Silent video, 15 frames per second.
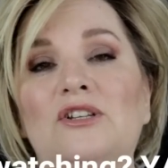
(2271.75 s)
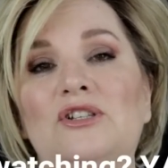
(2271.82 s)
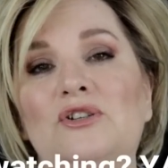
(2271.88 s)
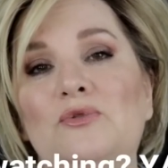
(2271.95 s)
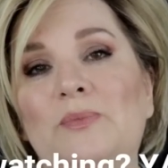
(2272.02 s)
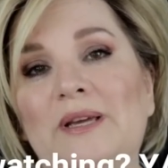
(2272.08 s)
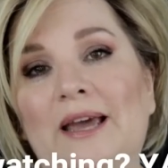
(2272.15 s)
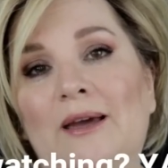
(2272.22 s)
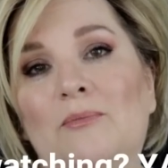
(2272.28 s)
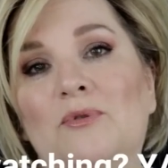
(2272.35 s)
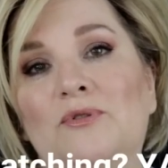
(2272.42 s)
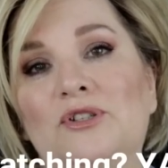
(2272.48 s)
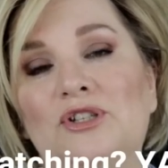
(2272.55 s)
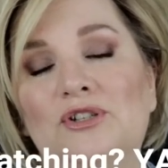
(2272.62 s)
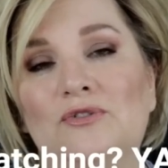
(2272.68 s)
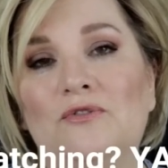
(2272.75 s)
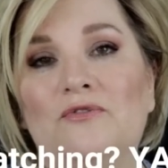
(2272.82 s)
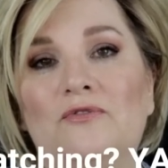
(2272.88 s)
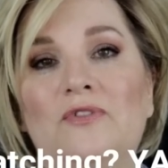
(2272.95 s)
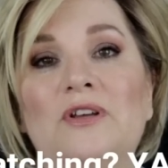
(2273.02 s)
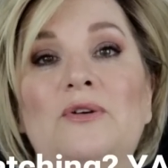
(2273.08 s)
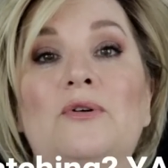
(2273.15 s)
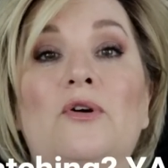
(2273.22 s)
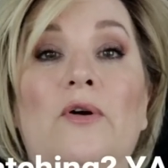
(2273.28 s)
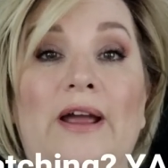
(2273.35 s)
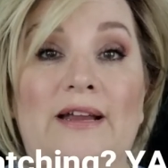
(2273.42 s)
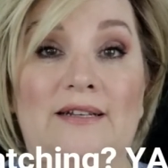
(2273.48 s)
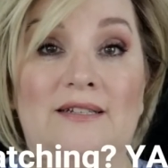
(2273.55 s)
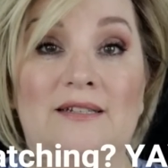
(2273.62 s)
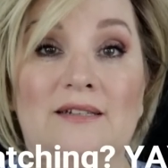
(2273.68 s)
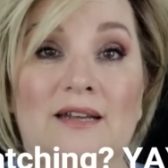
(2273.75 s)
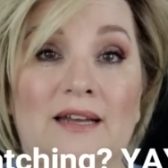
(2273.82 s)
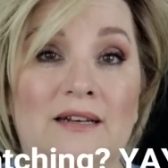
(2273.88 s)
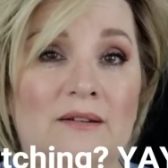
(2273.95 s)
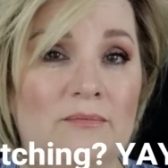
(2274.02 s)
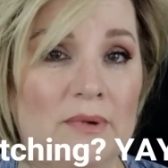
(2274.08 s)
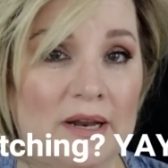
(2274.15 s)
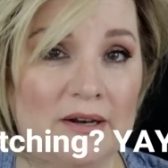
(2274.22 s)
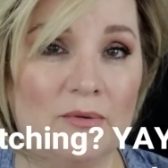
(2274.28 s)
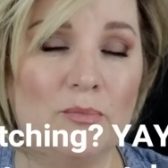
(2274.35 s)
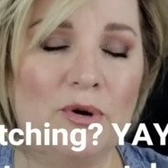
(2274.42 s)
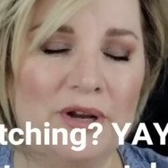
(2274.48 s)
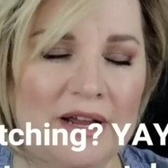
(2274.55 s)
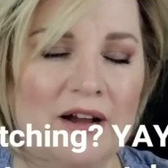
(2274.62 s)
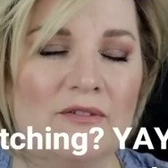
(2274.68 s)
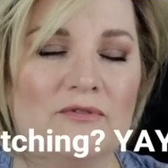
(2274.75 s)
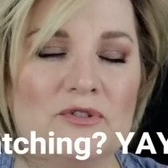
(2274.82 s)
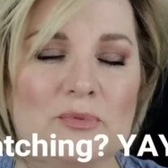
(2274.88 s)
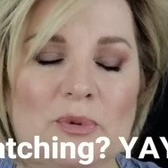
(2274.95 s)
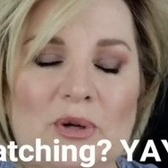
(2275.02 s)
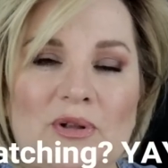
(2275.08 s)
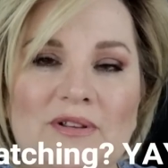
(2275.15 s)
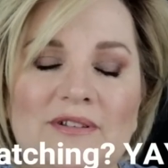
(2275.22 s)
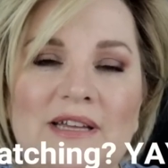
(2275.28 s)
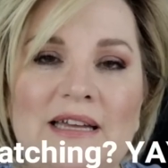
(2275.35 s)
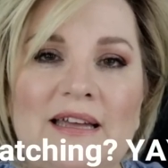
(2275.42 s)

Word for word: to be able to feel great and, and pretty comfortable